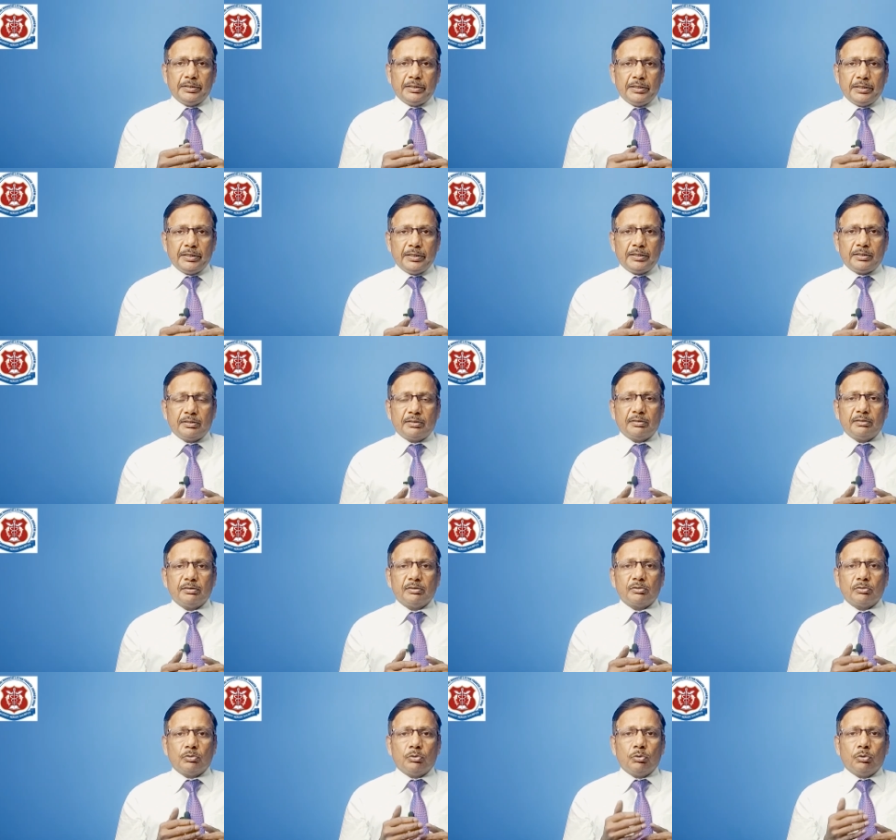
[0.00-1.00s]

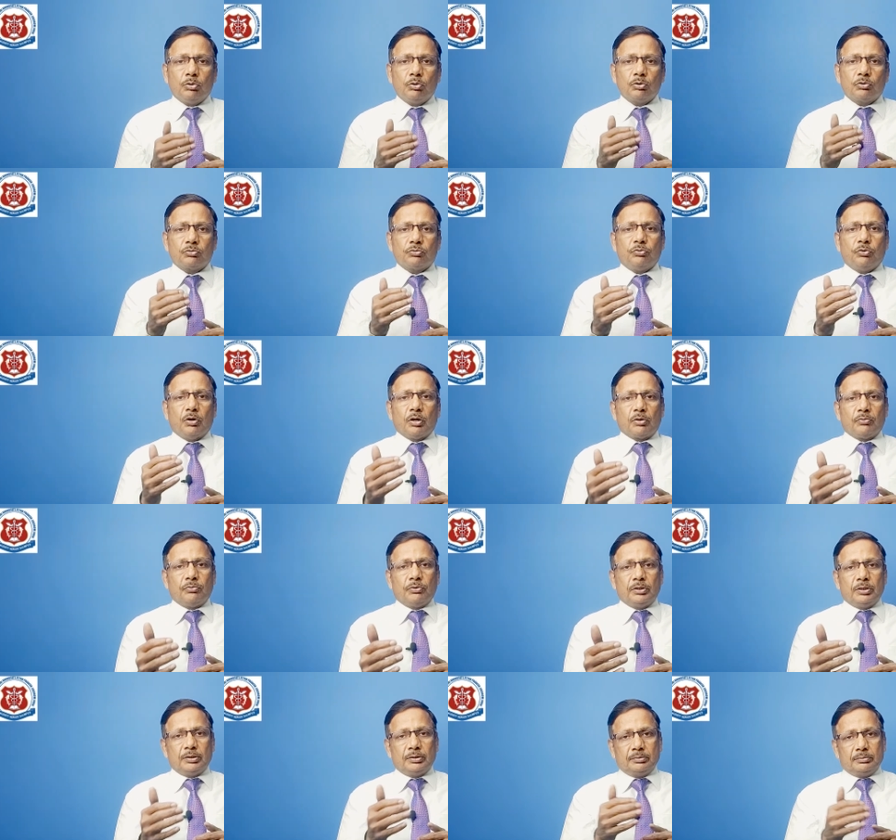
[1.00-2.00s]
it goes
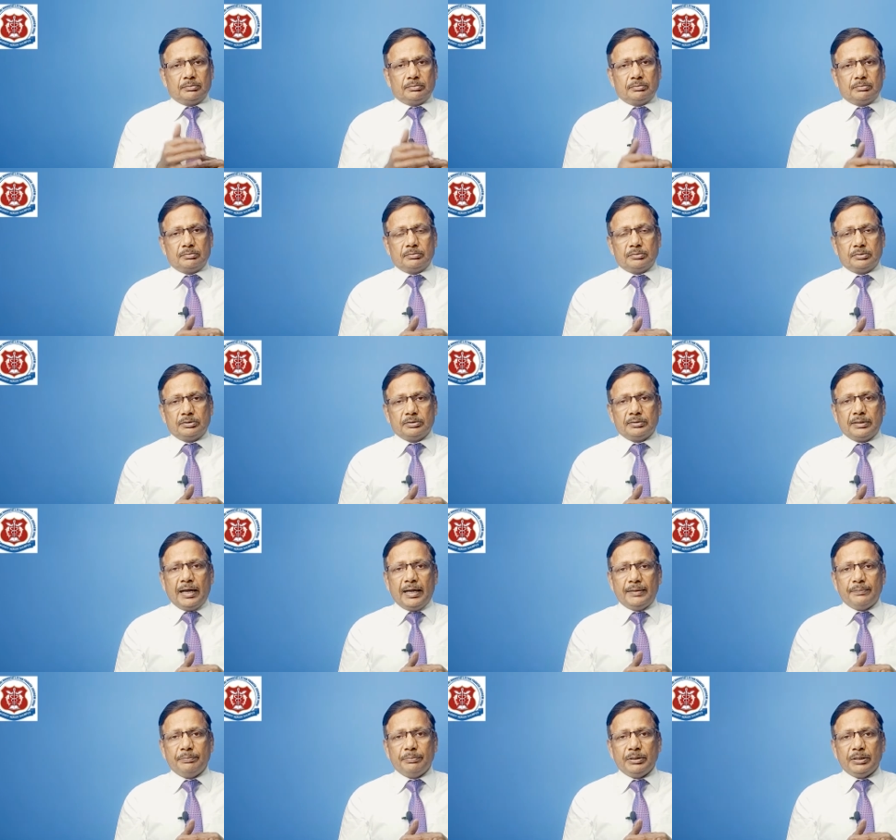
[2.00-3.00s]
forward.
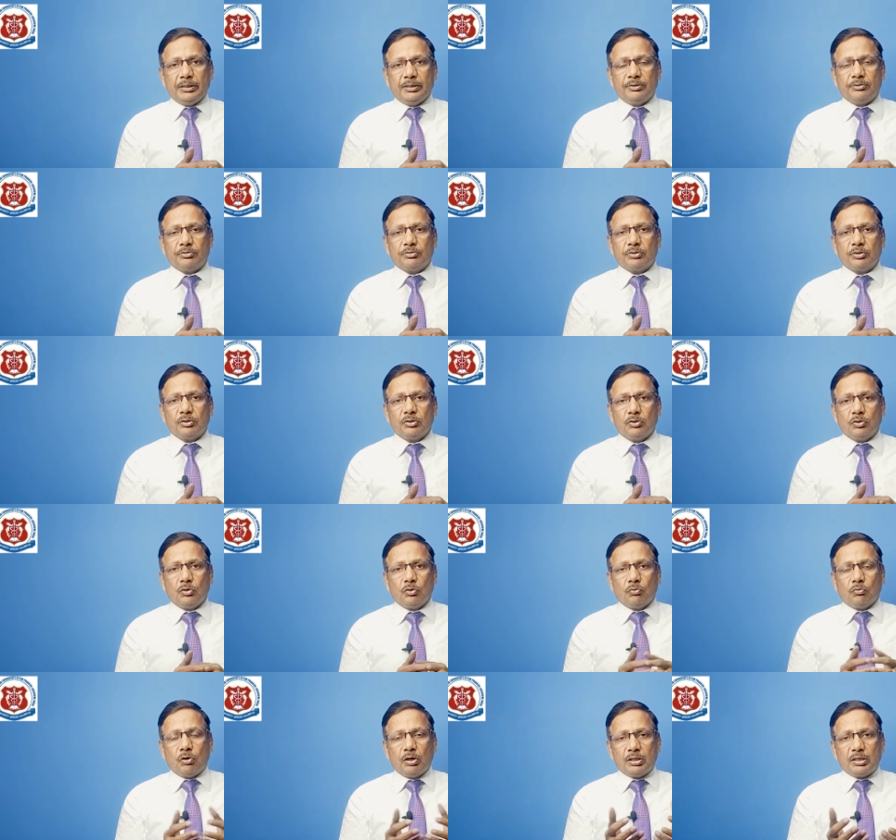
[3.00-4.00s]
That means
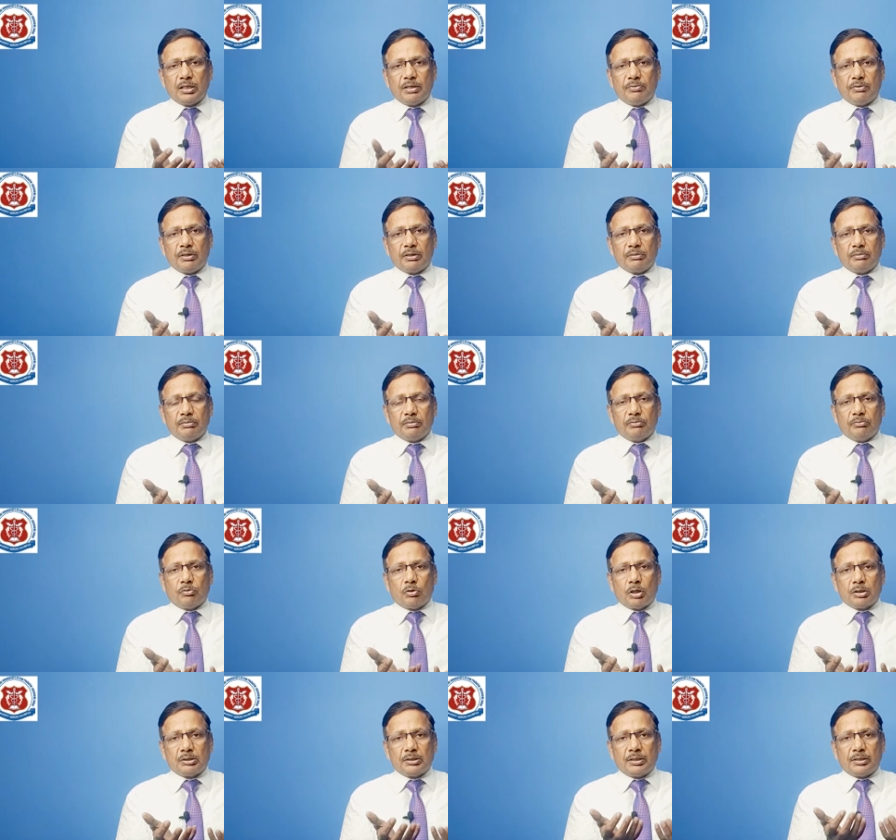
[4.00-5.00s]
whatever
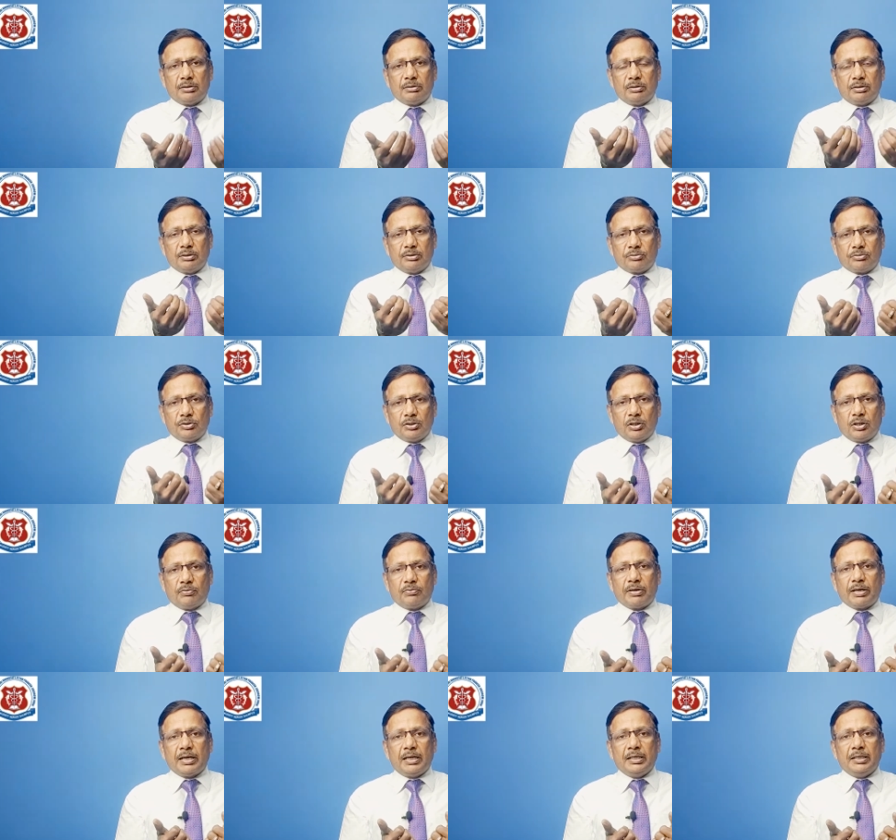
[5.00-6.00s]
water Sea
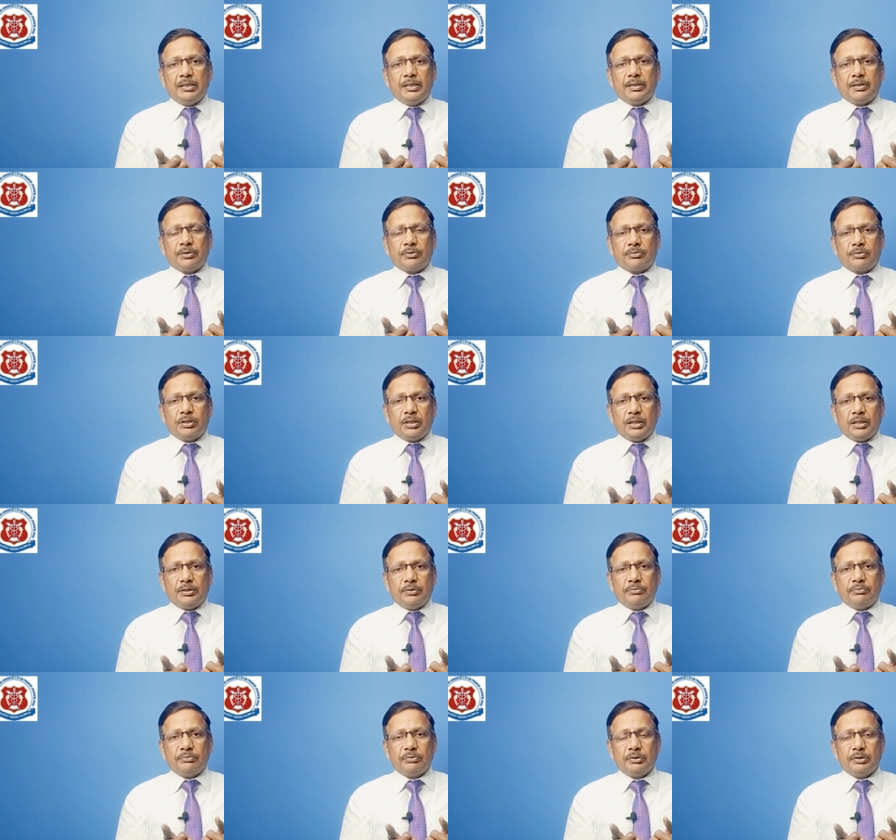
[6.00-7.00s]
of Galilee
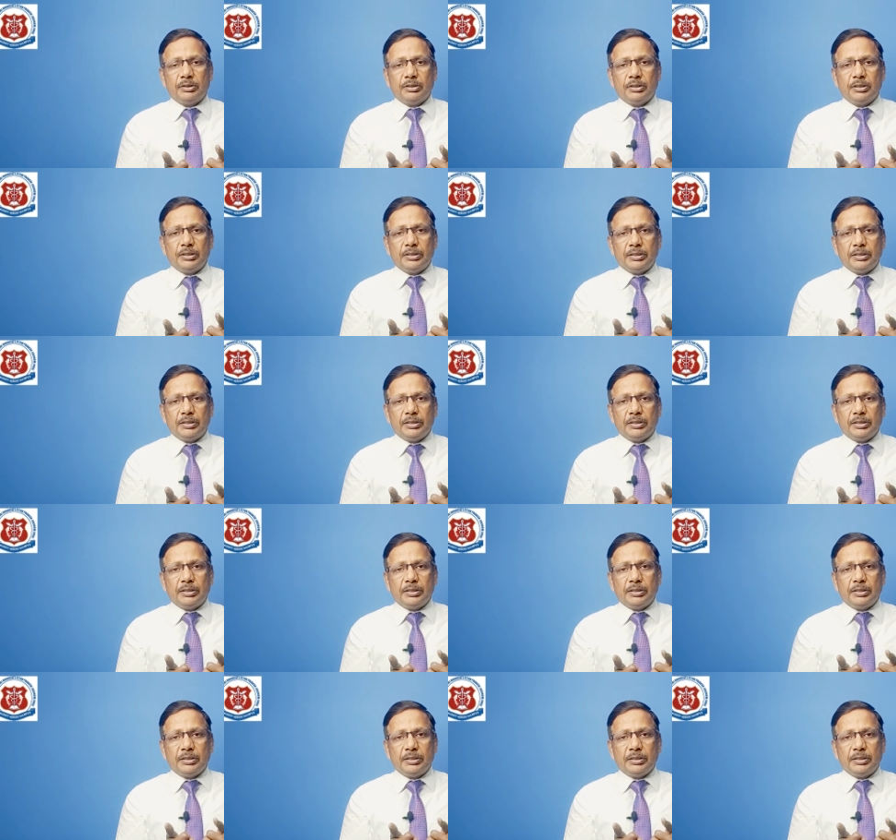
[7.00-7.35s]
receives,